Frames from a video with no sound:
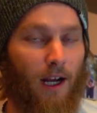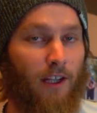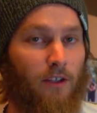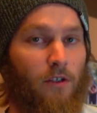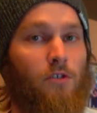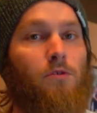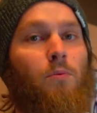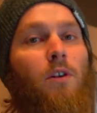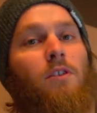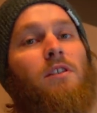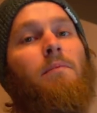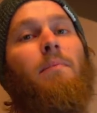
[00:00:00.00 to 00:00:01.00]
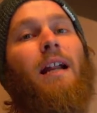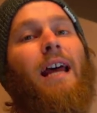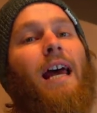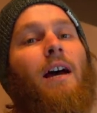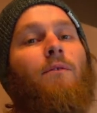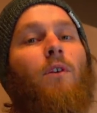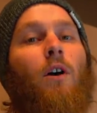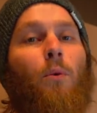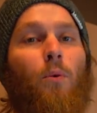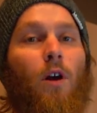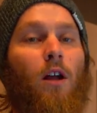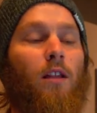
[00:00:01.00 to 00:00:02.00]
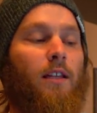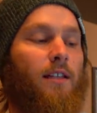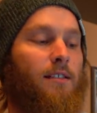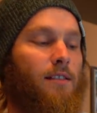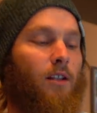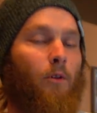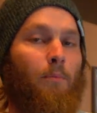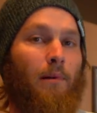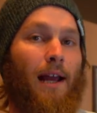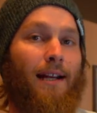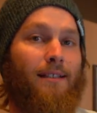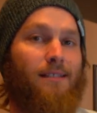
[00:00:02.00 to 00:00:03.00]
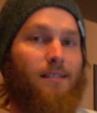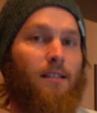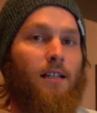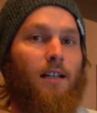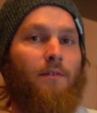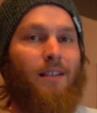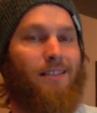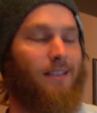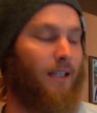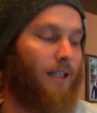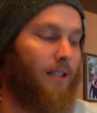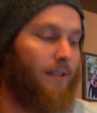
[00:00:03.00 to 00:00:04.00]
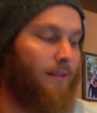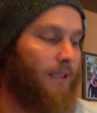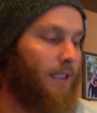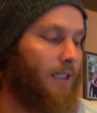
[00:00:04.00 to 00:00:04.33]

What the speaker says: I use Wilson, but I have a Rawlings little practice glove that's like a